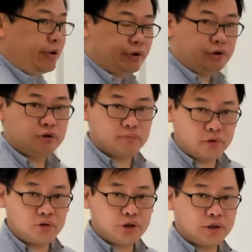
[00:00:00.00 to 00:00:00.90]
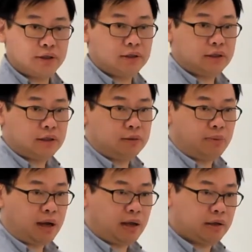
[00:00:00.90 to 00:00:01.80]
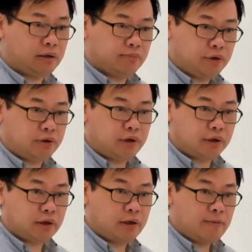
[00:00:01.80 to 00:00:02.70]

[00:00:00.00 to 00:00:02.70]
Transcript: going to approach this is by computing